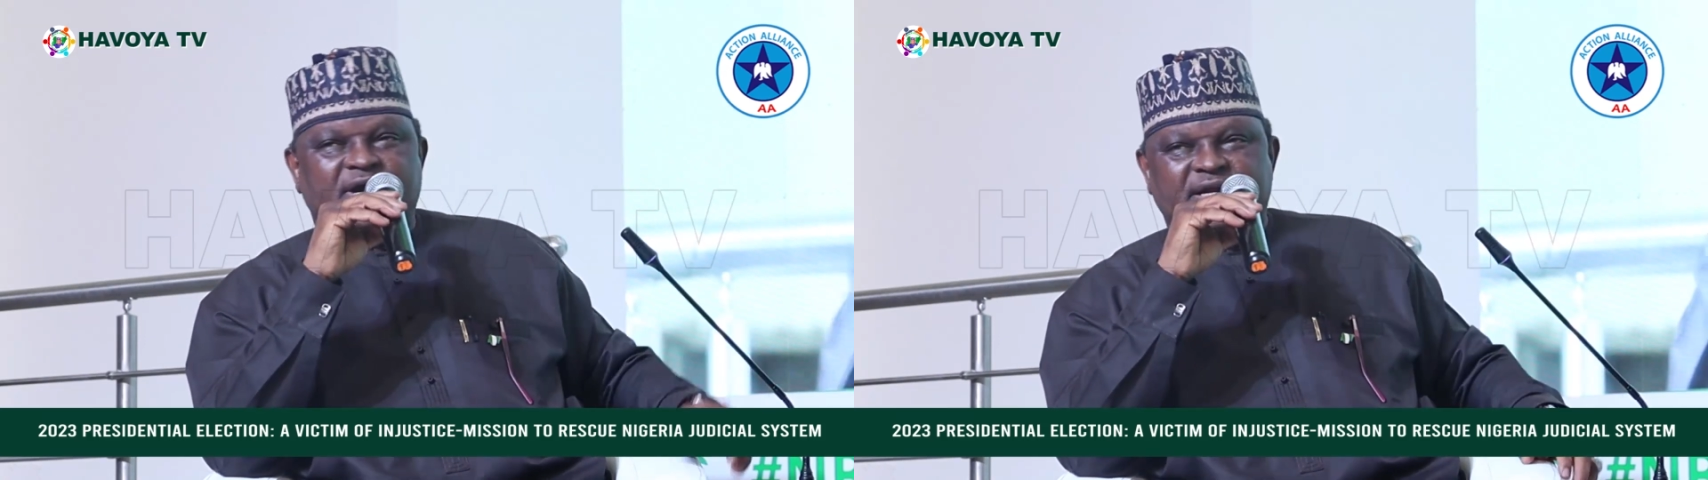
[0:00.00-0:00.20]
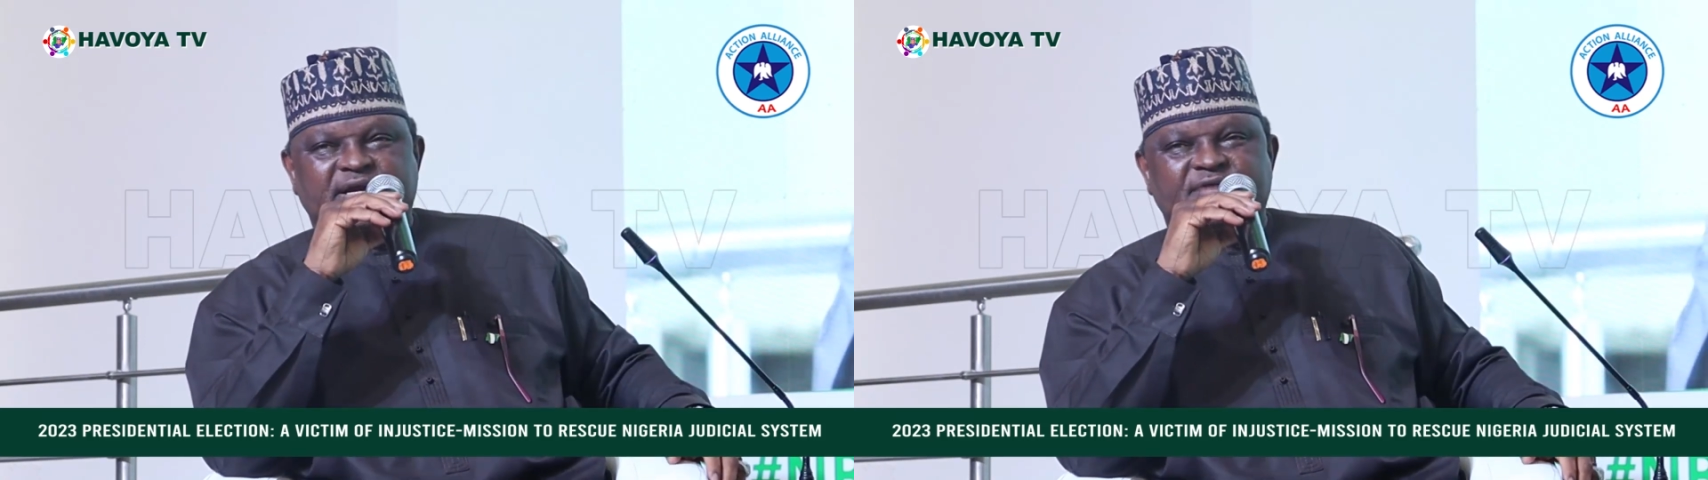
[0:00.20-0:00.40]

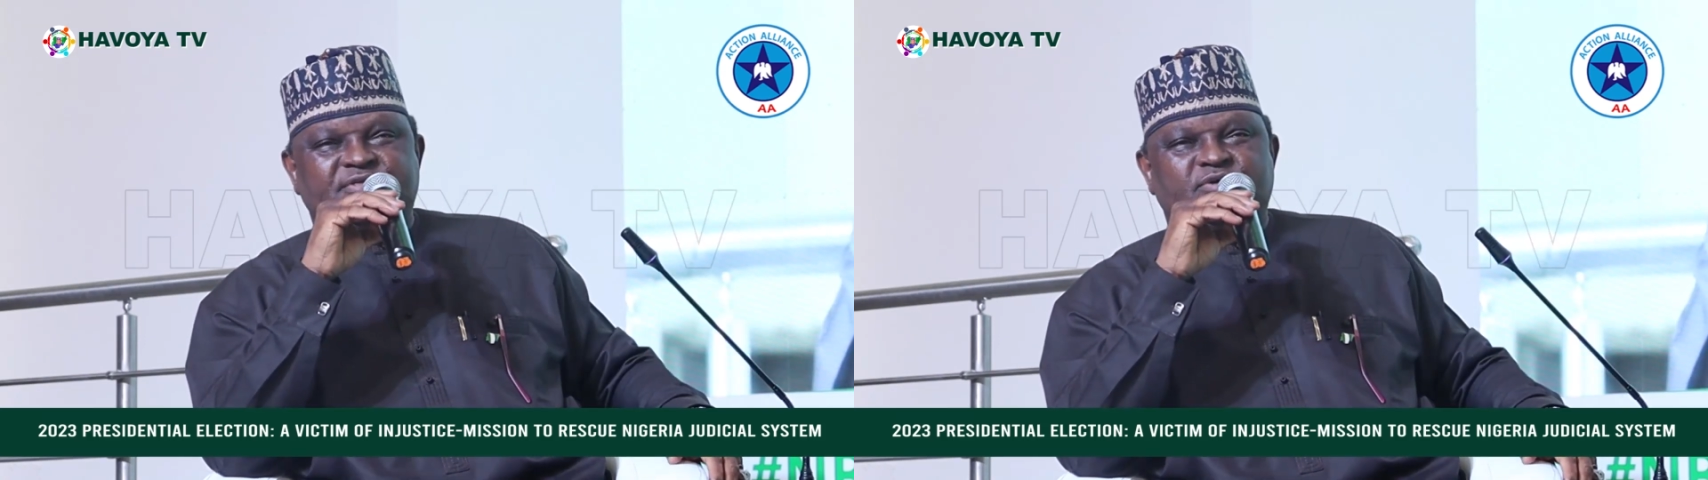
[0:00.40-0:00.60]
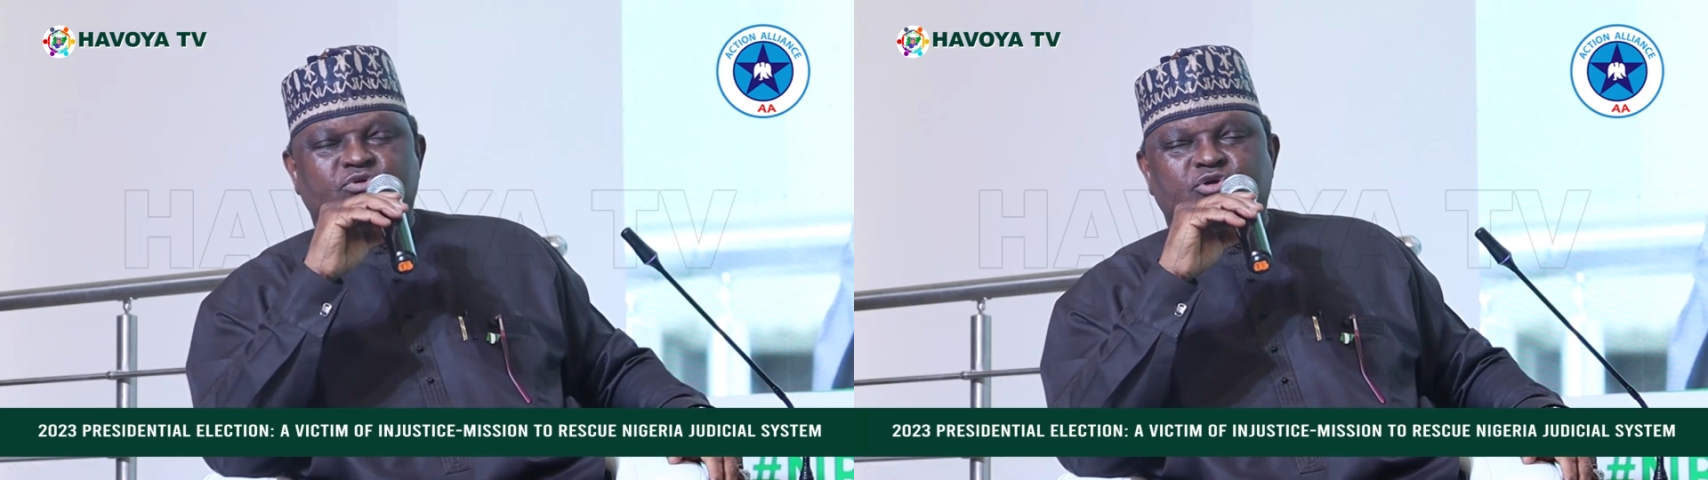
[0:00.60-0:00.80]
And I
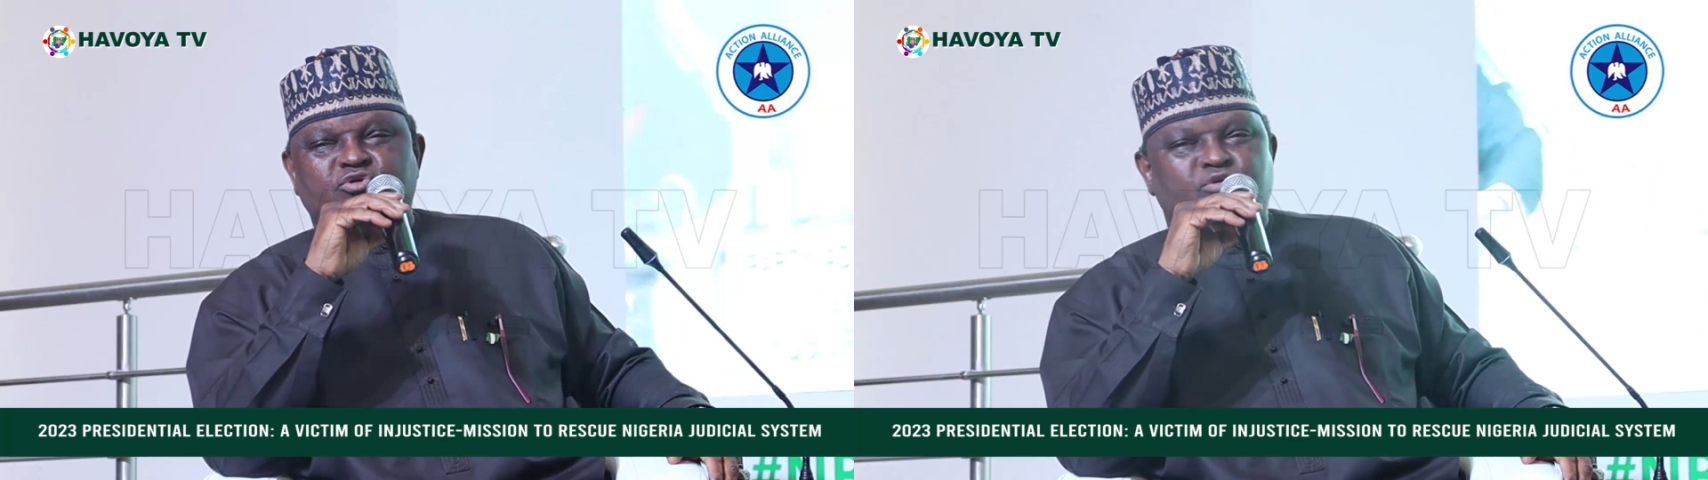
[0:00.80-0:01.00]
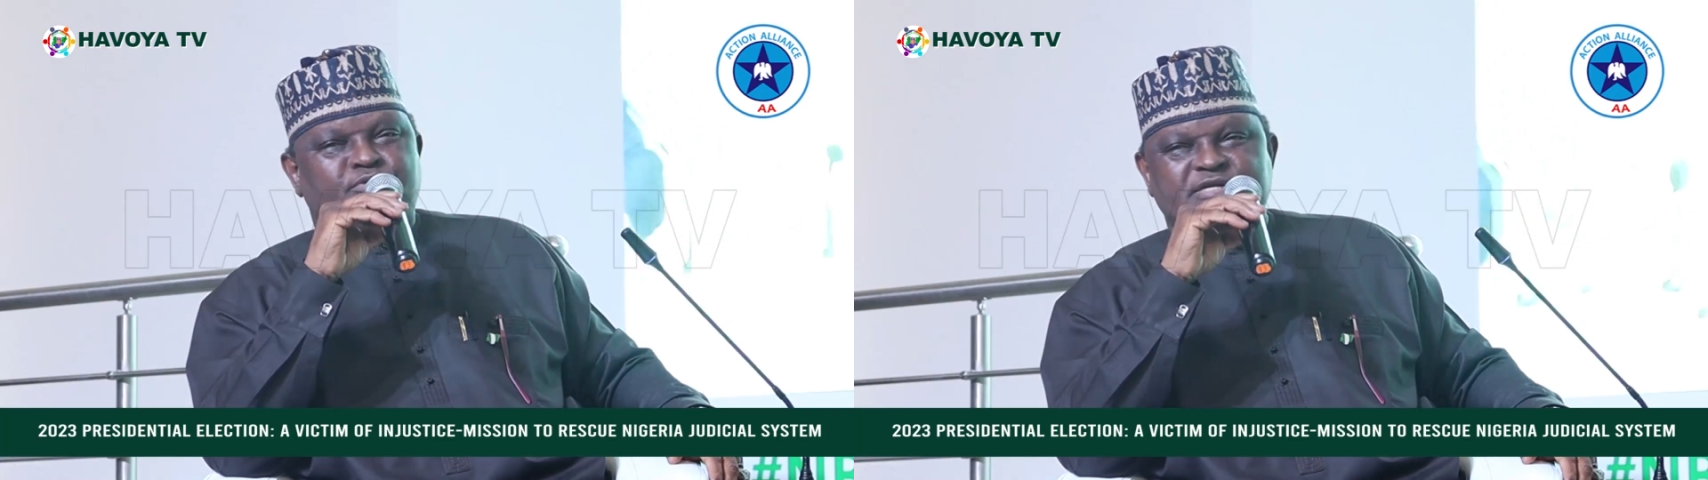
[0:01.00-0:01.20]
thank God
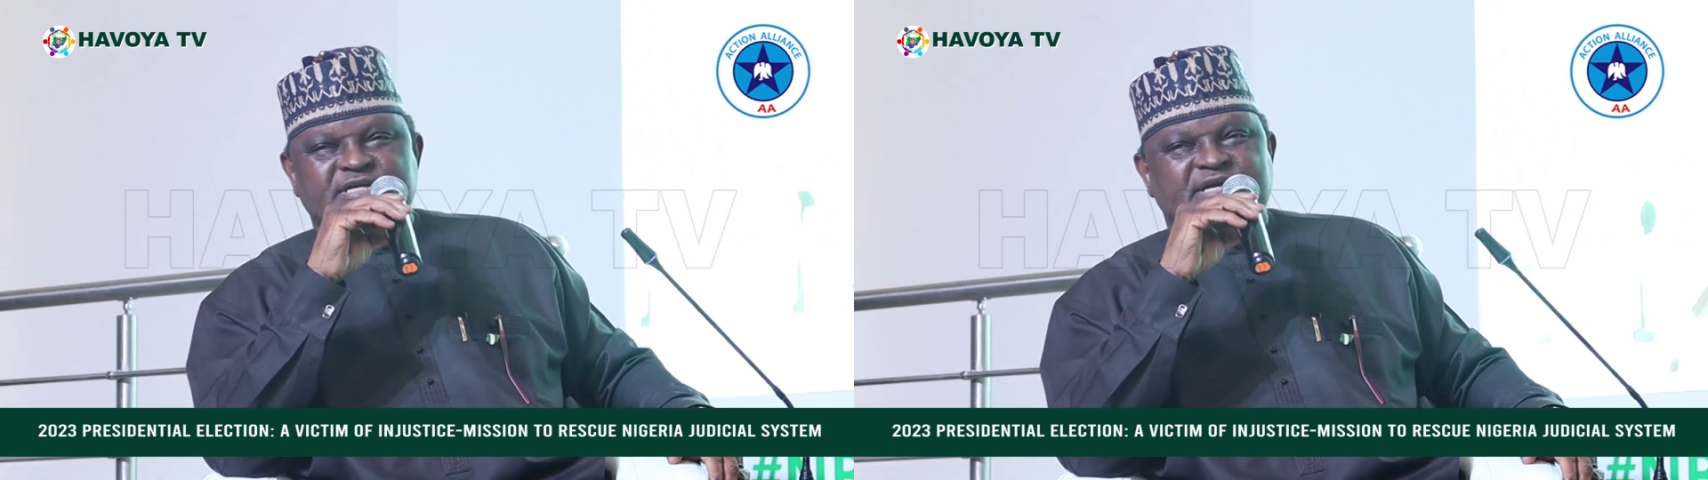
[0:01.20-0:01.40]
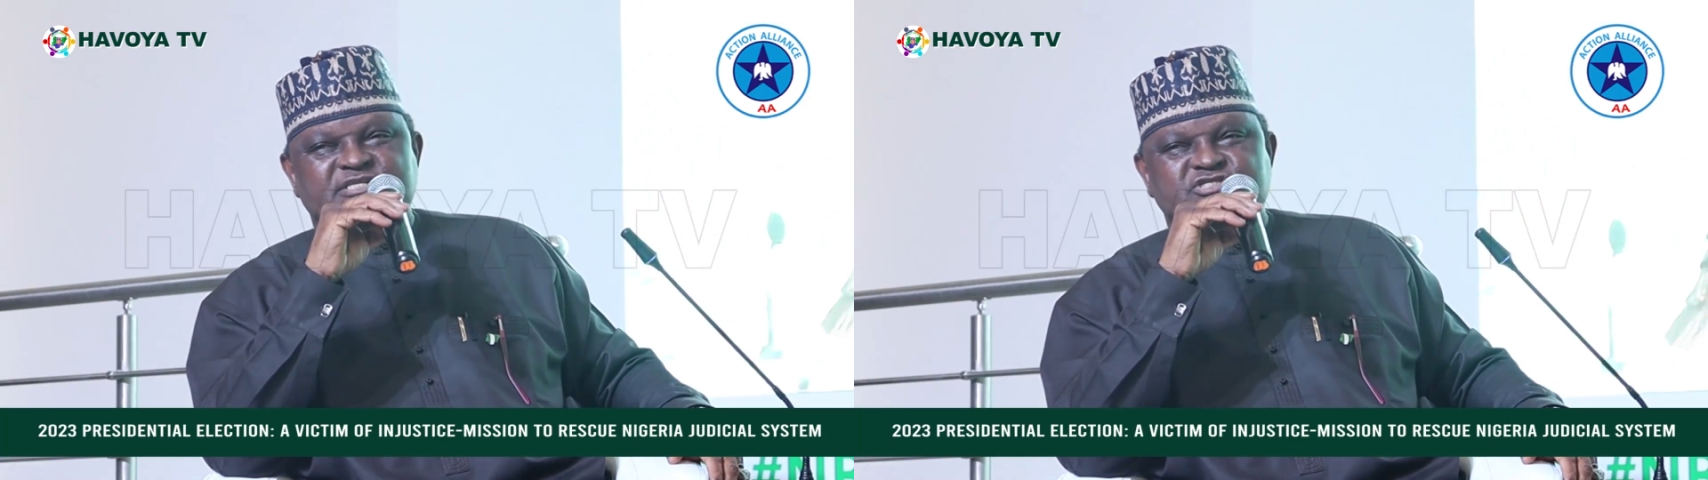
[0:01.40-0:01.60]
nobody
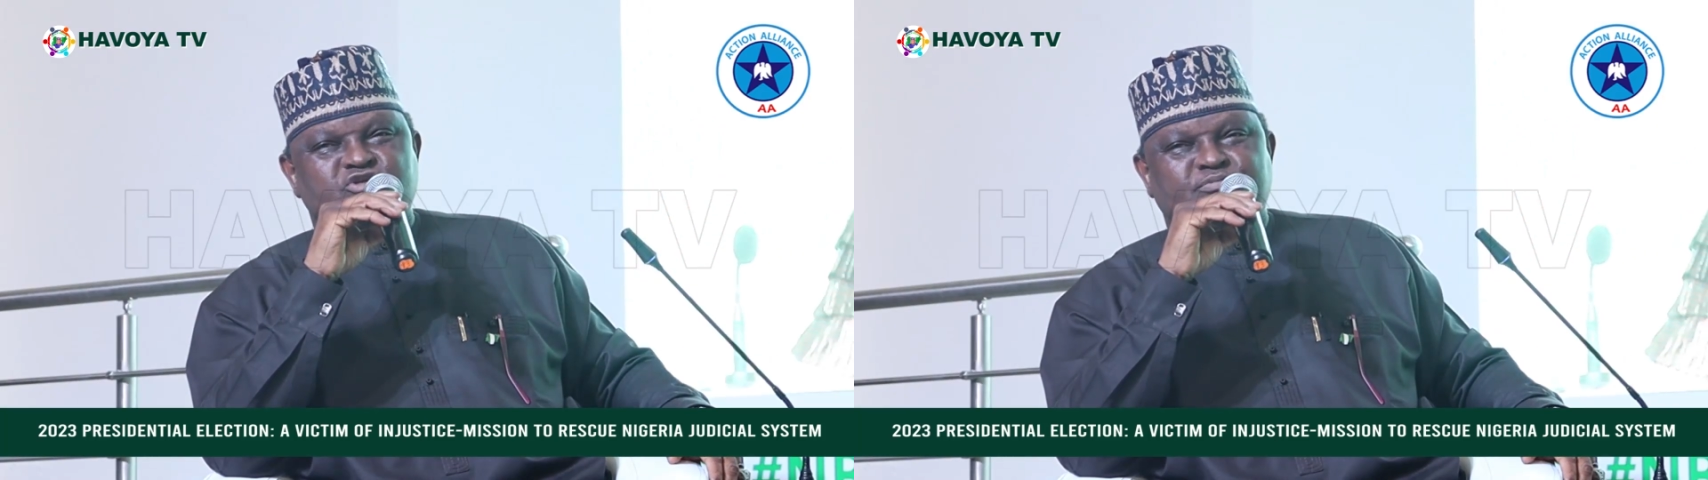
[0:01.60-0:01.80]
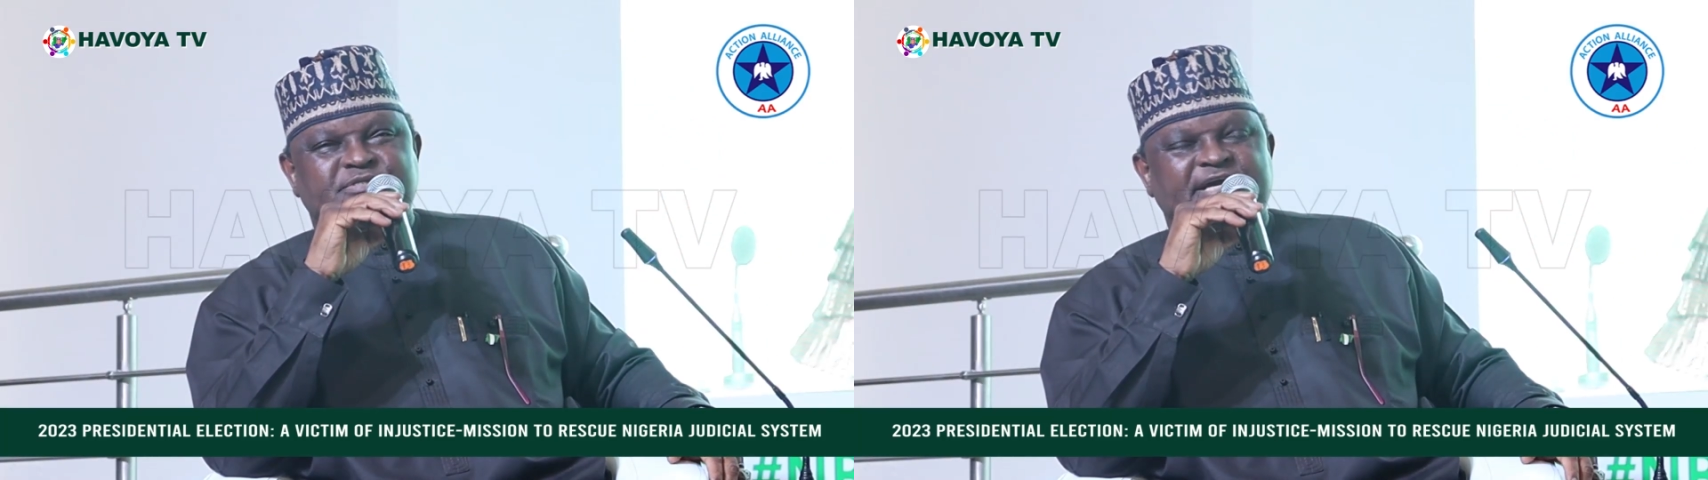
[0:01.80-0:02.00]
can
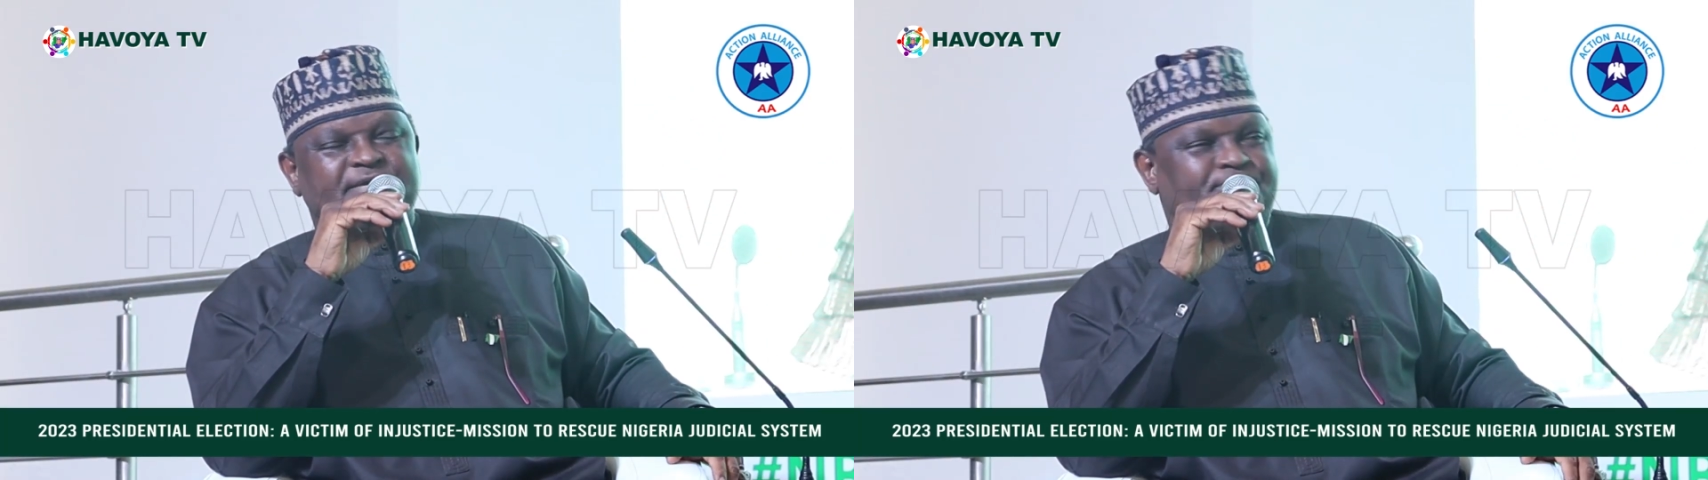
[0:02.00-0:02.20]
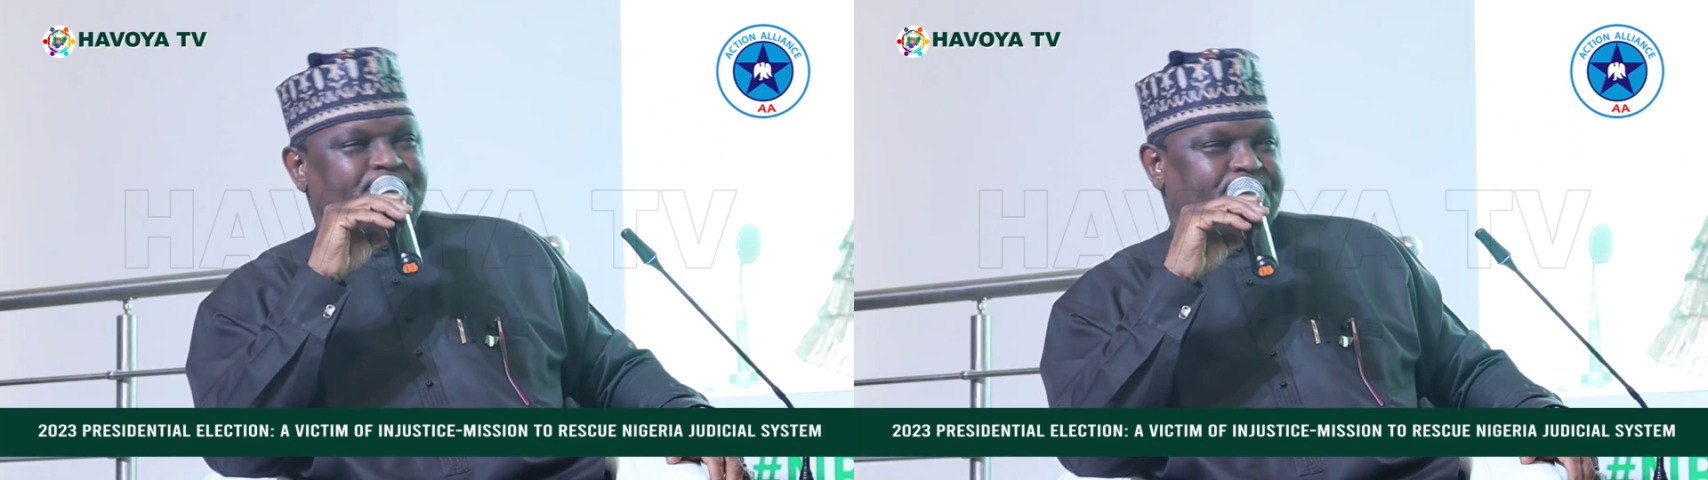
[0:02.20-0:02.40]
stop time.